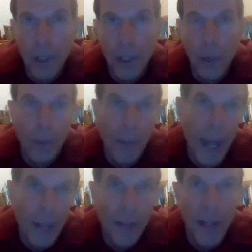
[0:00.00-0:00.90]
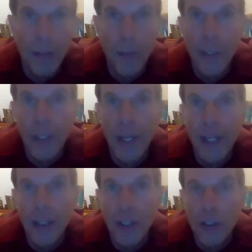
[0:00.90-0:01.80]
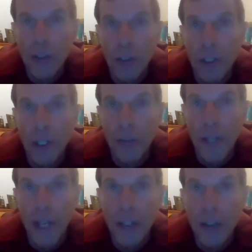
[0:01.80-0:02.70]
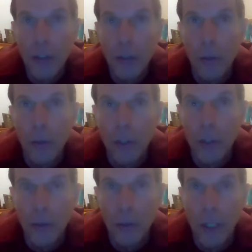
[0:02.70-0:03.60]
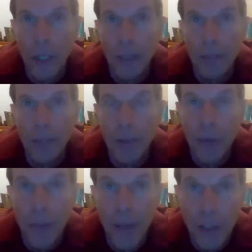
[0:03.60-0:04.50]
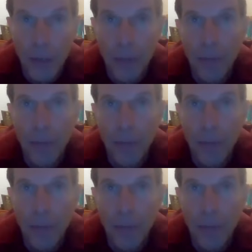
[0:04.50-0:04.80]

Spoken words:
going back to them if we need any additional clarification or additional information from